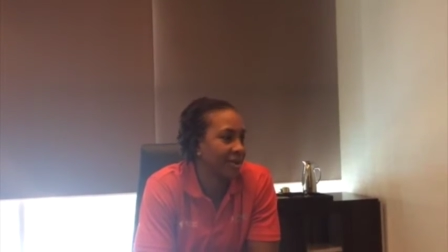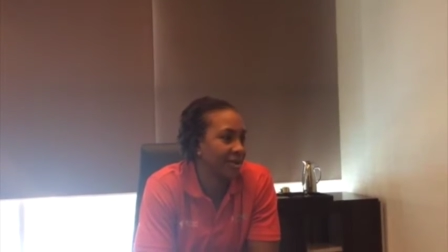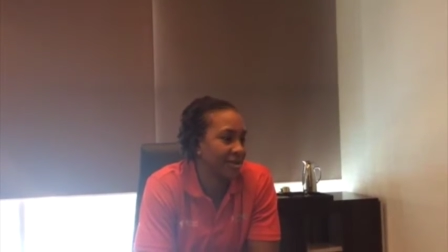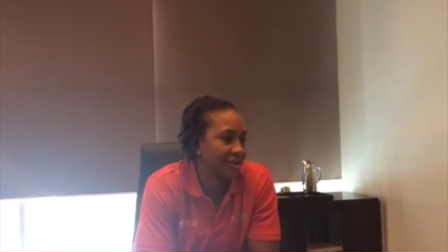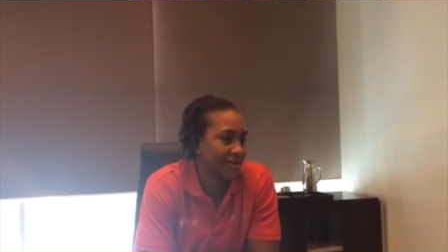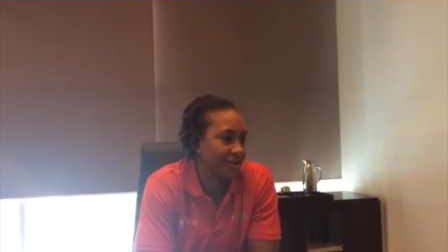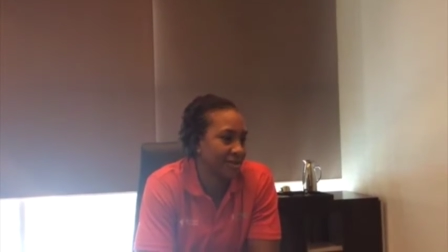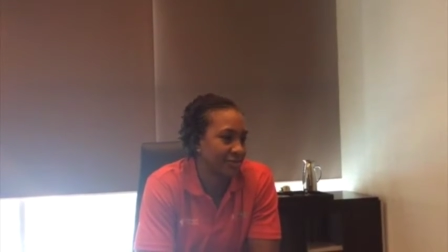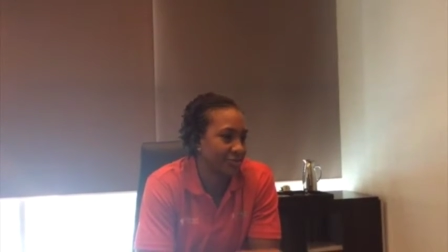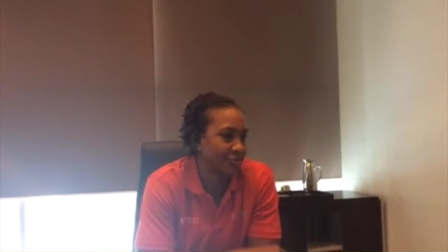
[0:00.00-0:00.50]

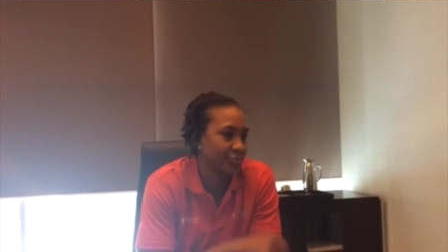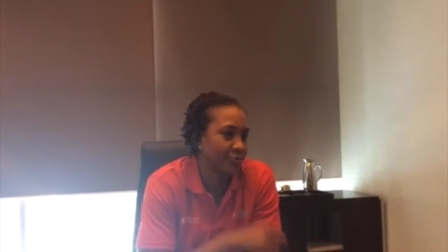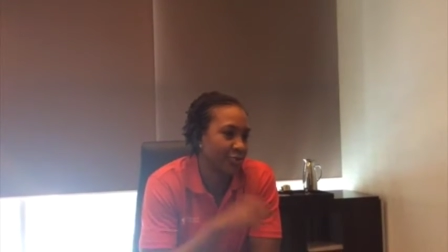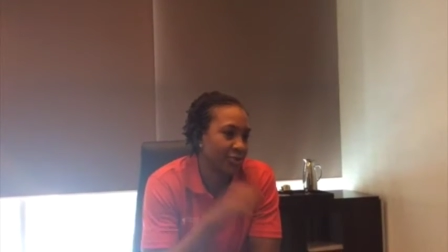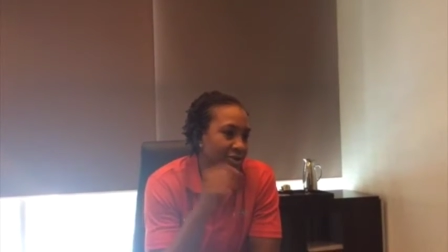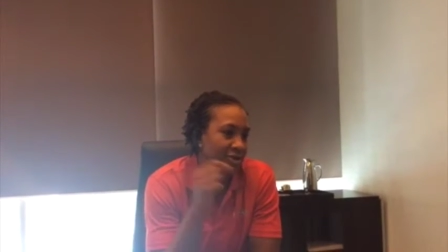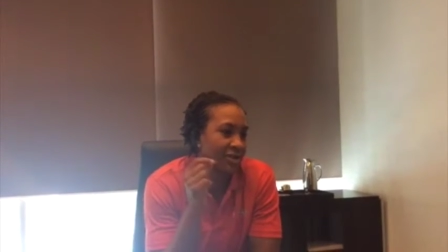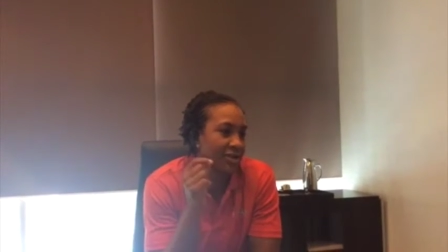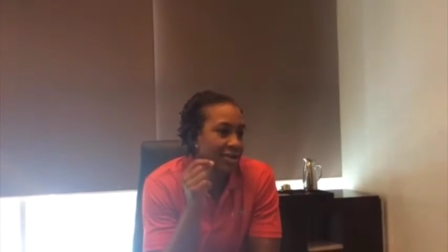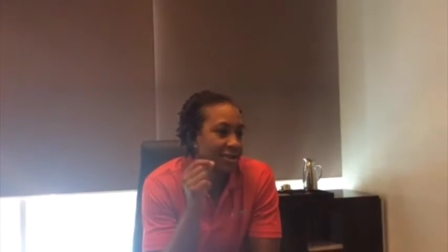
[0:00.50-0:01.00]
And that's
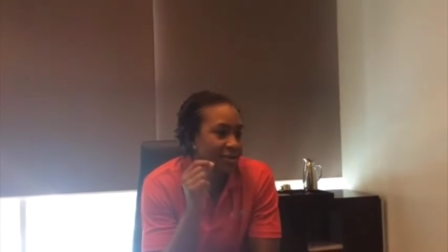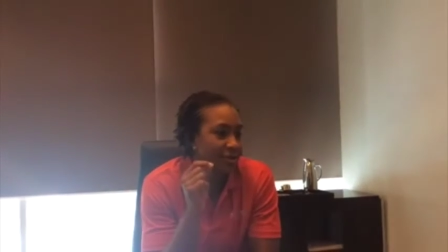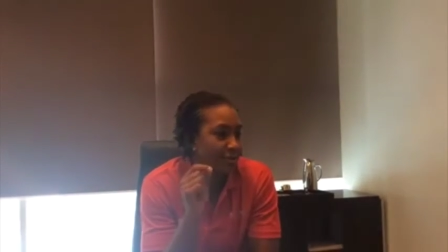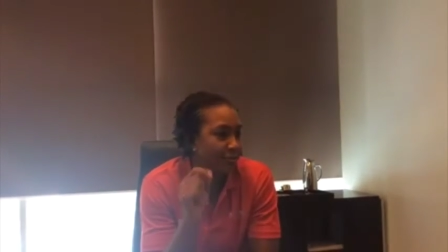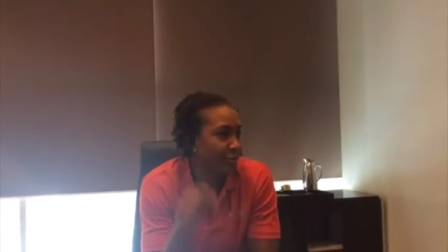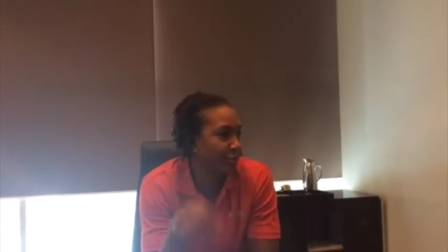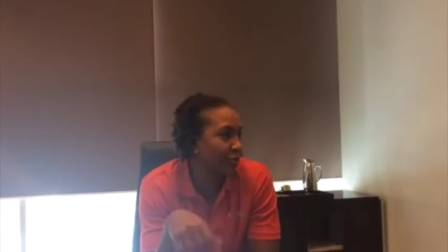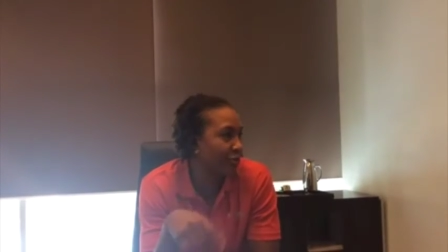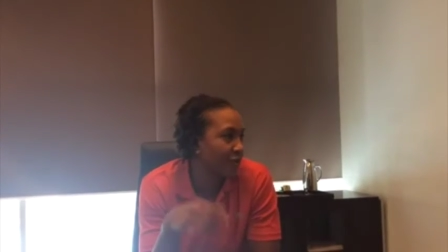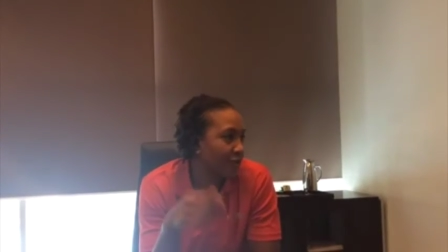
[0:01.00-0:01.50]
what the
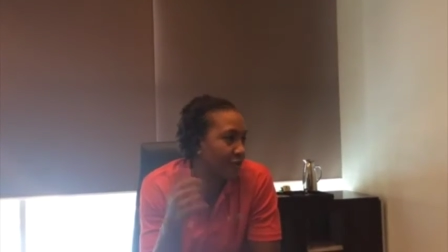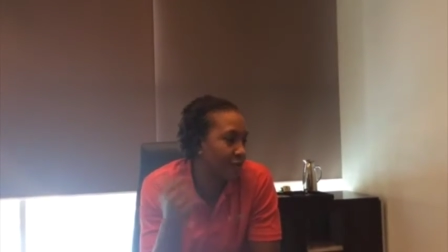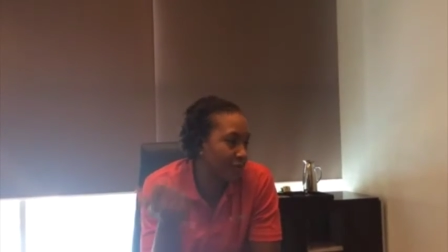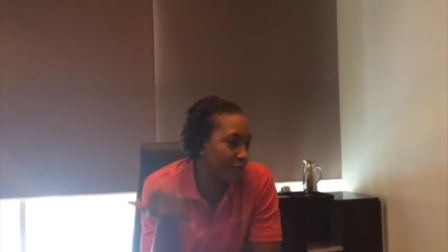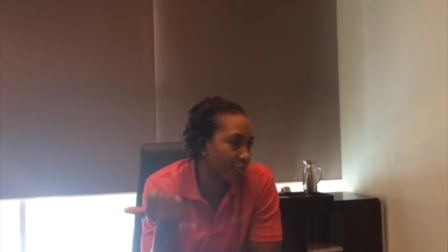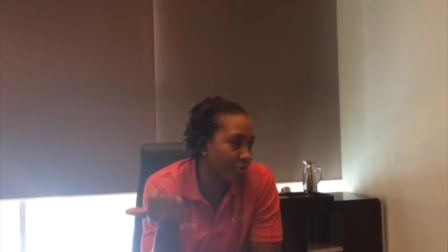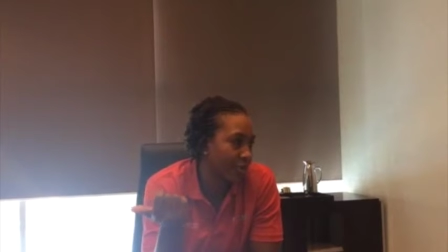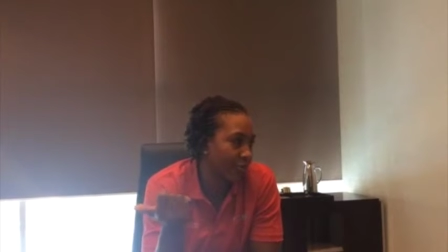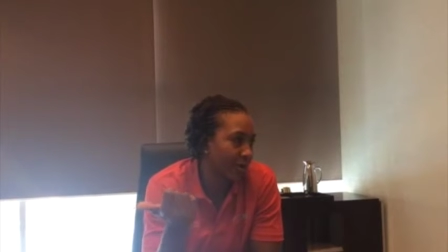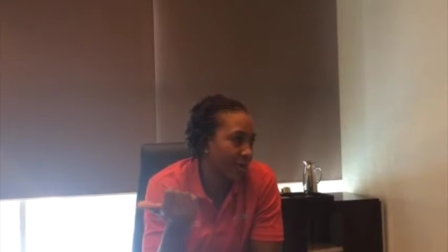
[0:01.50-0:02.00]
beauty of a
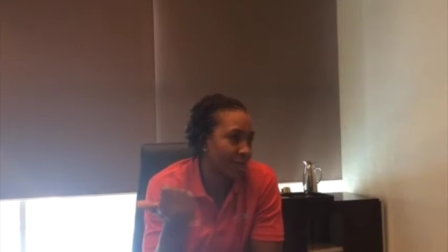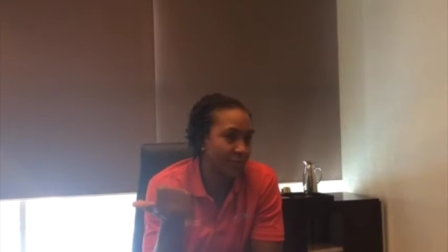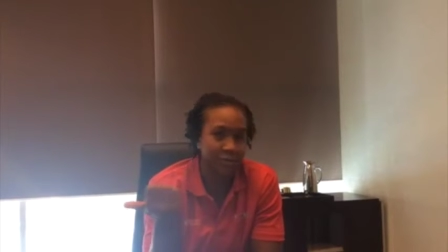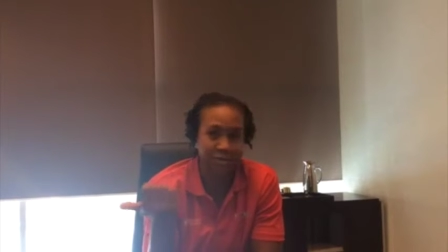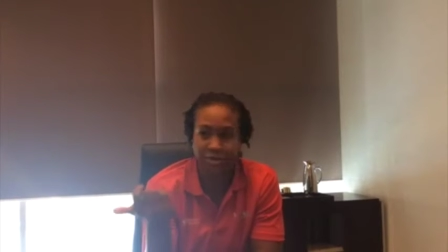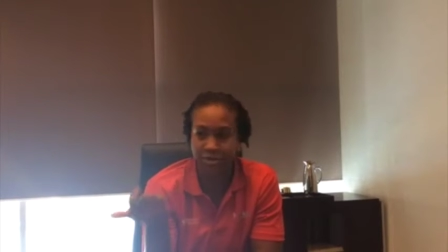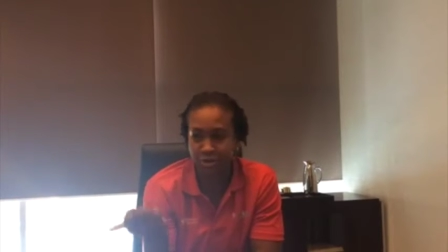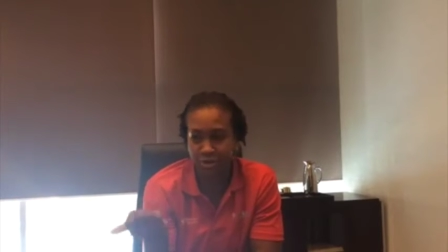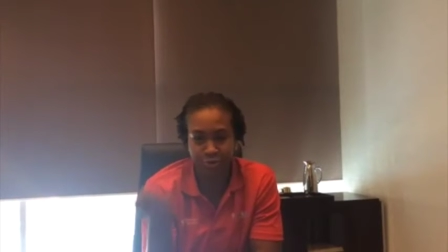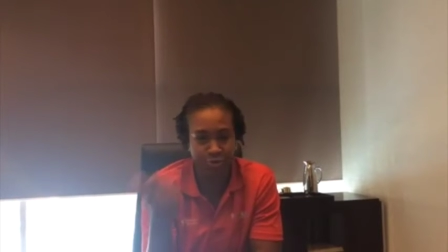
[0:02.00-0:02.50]
program
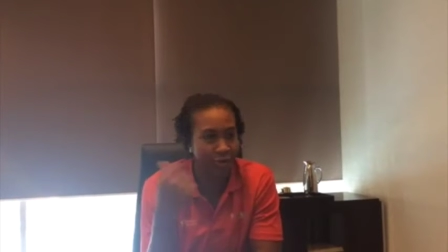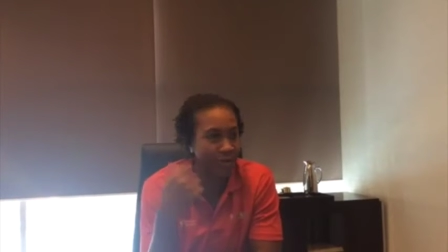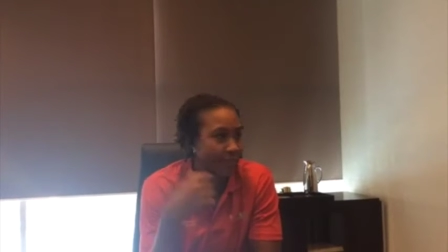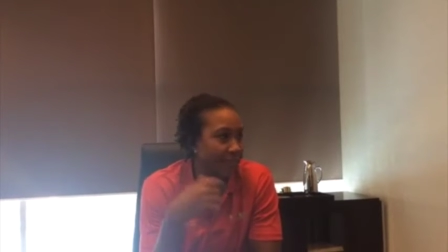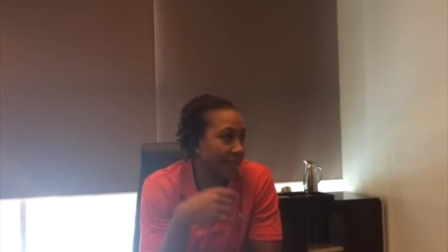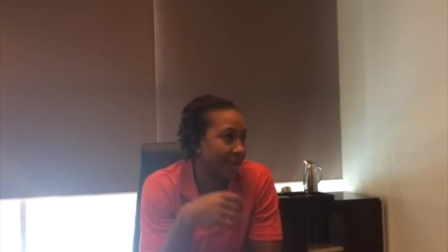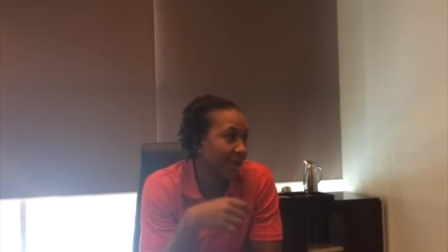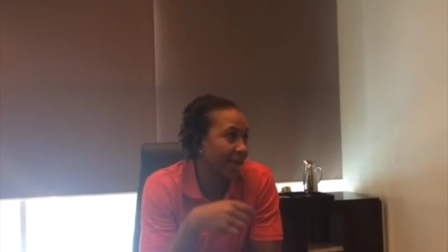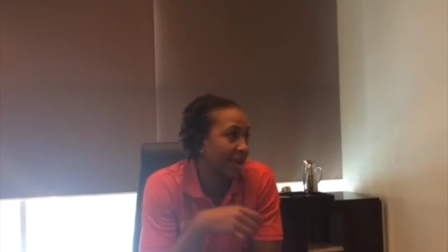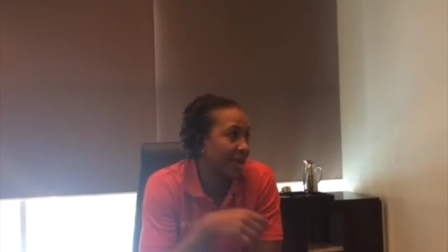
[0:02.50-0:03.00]
with the Junior
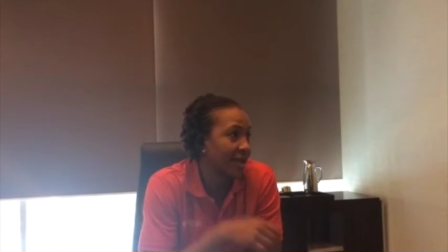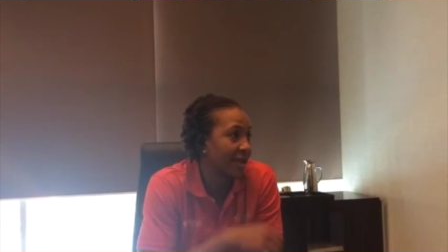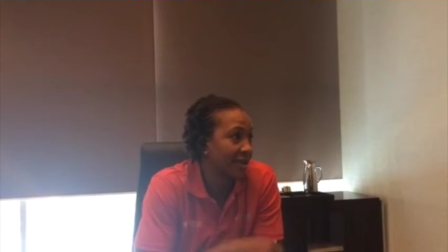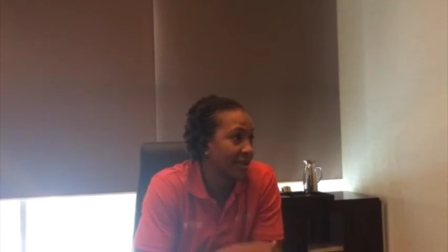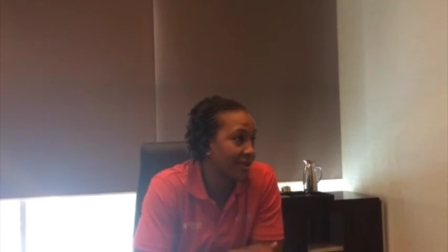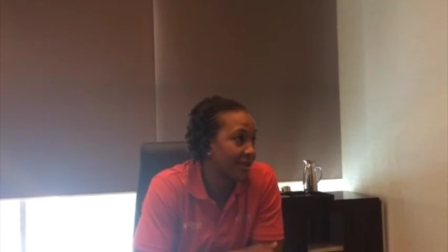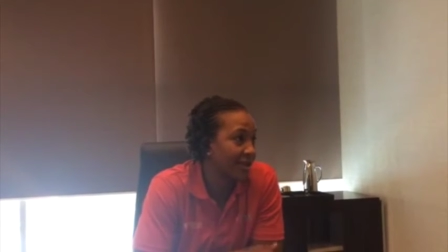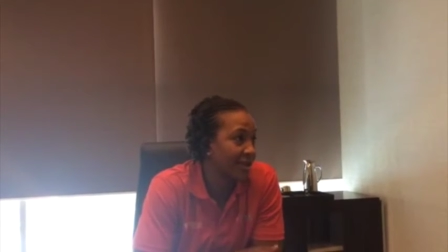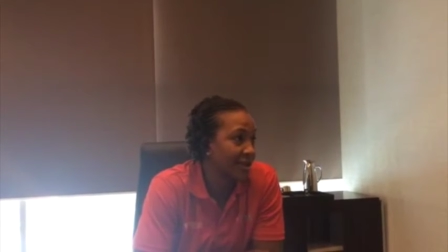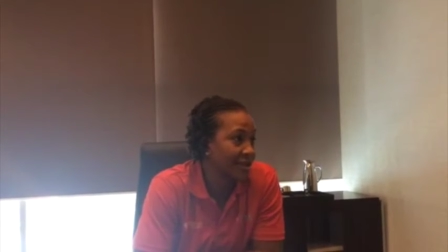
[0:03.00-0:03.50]
NBA
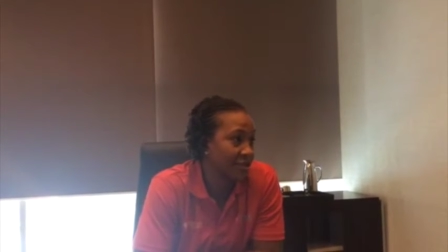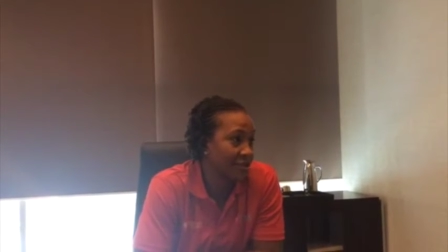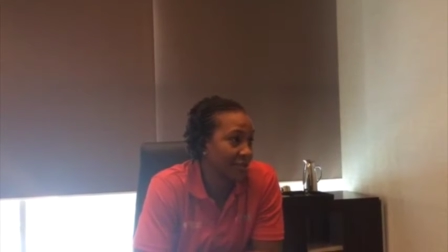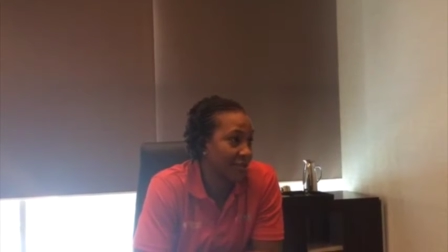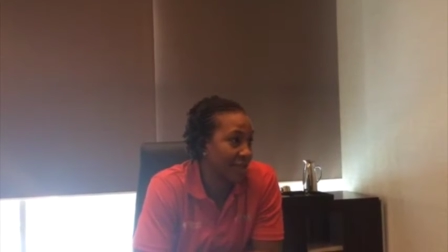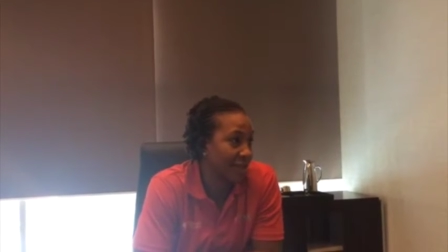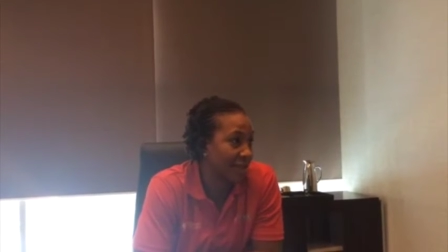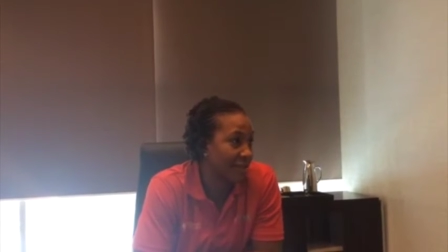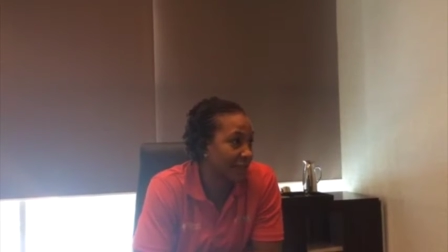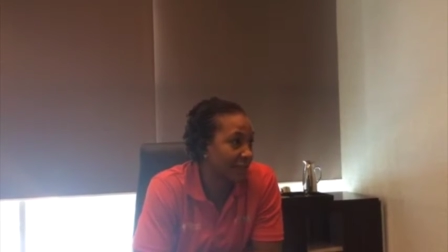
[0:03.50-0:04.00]
and the
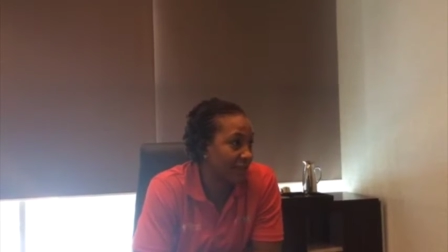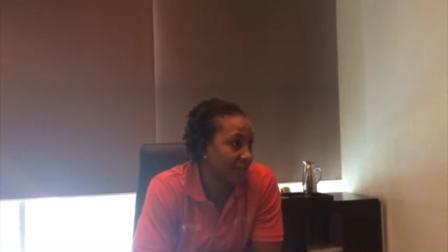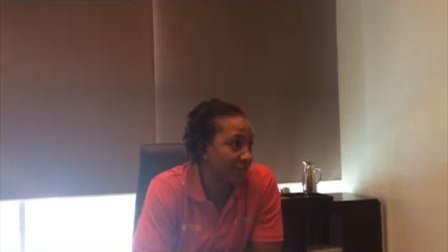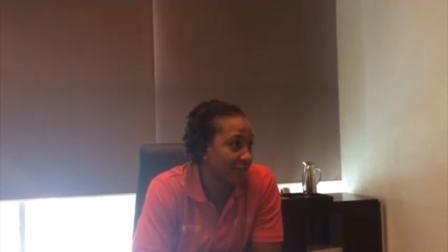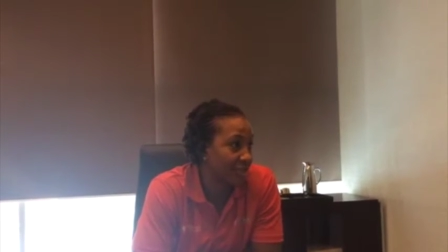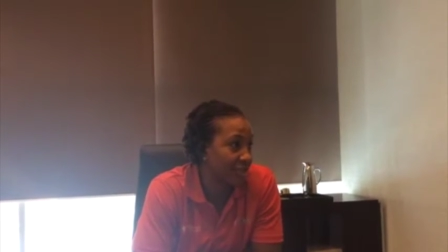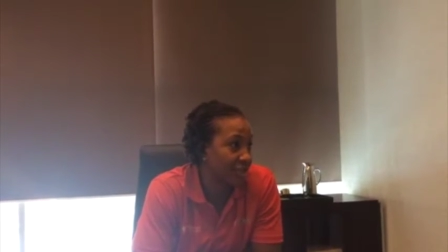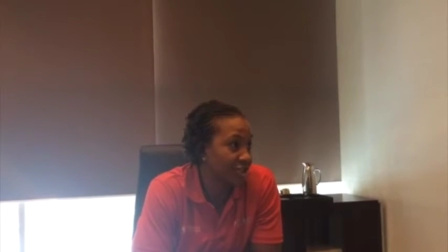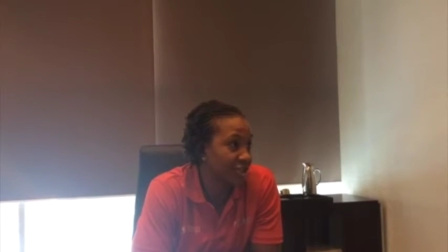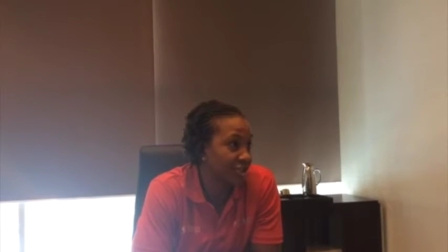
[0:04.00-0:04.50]
Reliance
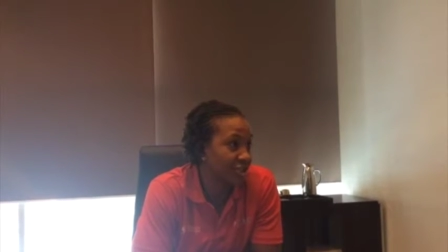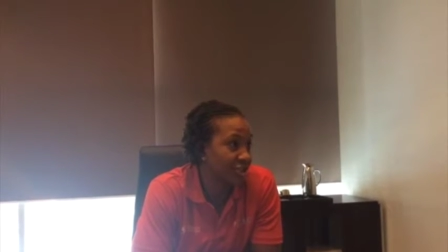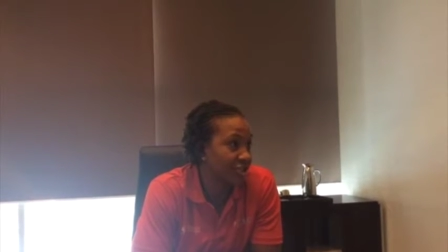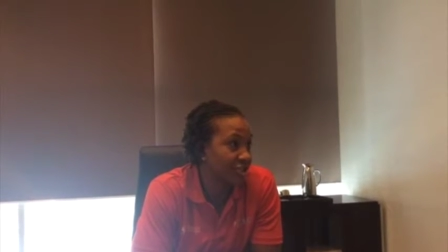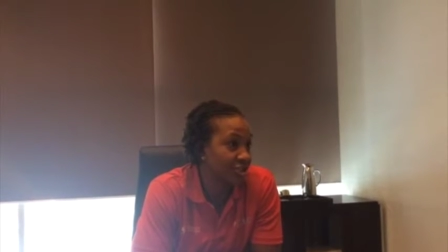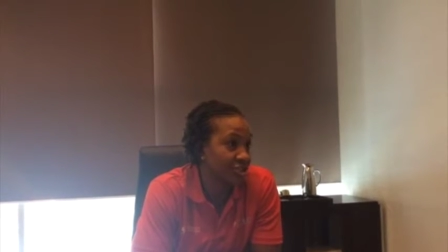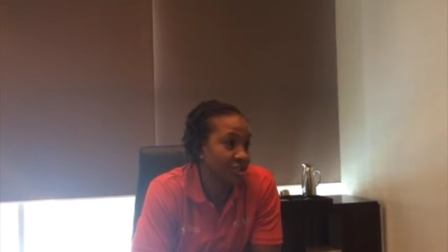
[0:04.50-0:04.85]
Foundation,